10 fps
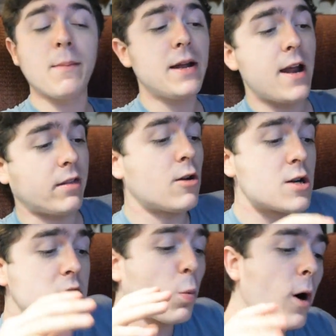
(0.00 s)
I mean, if
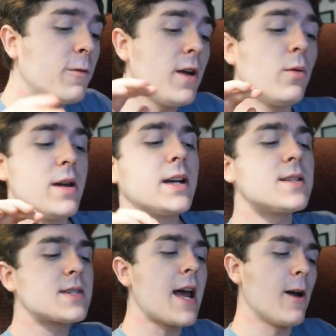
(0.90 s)
there is one thing we
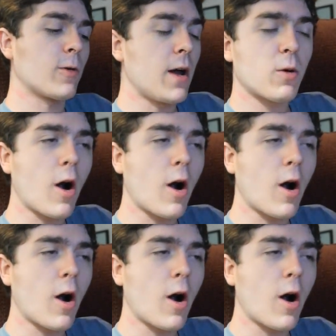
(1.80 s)
can say, okay,